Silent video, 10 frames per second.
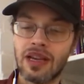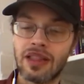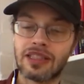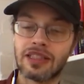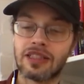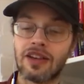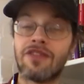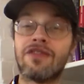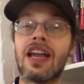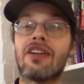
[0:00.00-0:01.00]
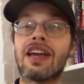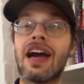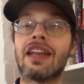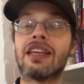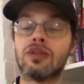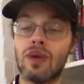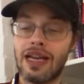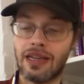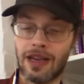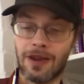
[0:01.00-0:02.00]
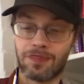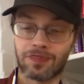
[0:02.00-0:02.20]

This is Fairy Annie's wedding.